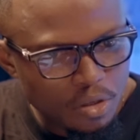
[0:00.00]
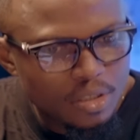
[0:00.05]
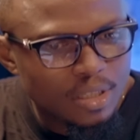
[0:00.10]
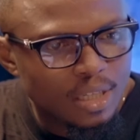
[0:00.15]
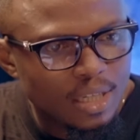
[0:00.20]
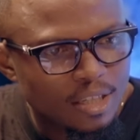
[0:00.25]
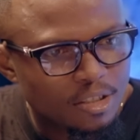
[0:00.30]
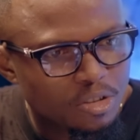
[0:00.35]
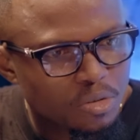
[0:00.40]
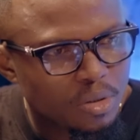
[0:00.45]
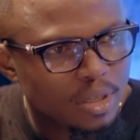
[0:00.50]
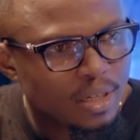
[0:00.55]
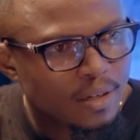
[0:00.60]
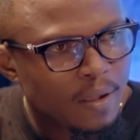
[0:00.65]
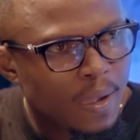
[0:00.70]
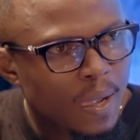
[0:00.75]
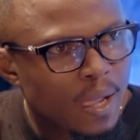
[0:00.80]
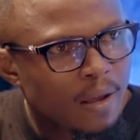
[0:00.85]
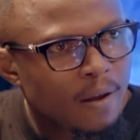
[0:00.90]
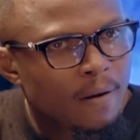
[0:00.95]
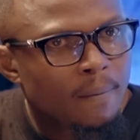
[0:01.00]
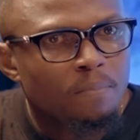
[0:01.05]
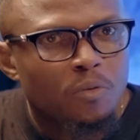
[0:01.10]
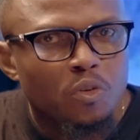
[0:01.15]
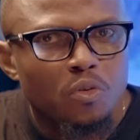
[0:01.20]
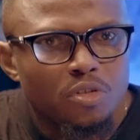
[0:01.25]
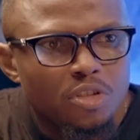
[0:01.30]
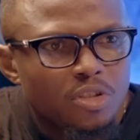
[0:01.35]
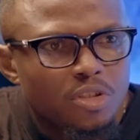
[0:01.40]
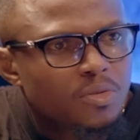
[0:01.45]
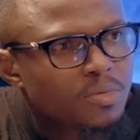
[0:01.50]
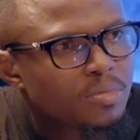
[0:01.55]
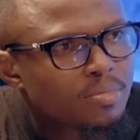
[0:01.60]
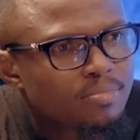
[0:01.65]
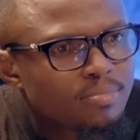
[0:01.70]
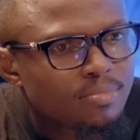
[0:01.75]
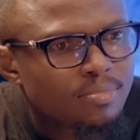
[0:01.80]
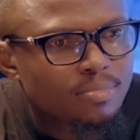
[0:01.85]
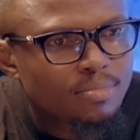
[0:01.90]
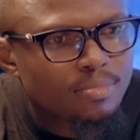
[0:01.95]
you're taking a trade, you just
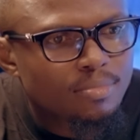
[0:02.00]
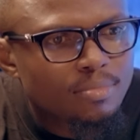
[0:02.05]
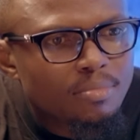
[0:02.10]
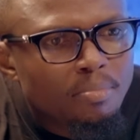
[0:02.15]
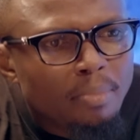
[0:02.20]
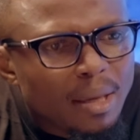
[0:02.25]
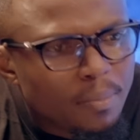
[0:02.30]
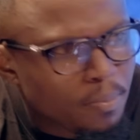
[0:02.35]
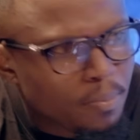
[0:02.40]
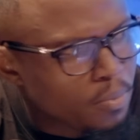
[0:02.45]
make